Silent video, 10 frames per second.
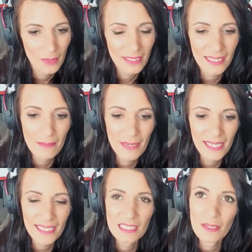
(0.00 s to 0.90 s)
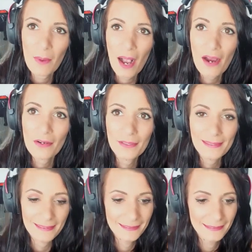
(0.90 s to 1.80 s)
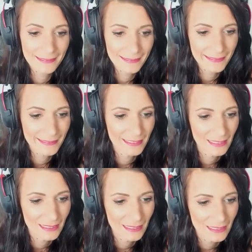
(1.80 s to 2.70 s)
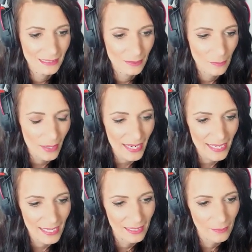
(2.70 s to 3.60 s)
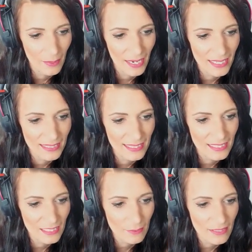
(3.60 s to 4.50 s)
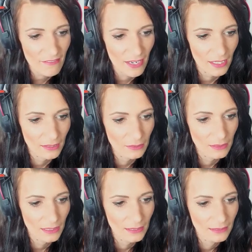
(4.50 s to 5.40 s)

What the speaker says: Why'd they make it so hard? Why is it so difficult?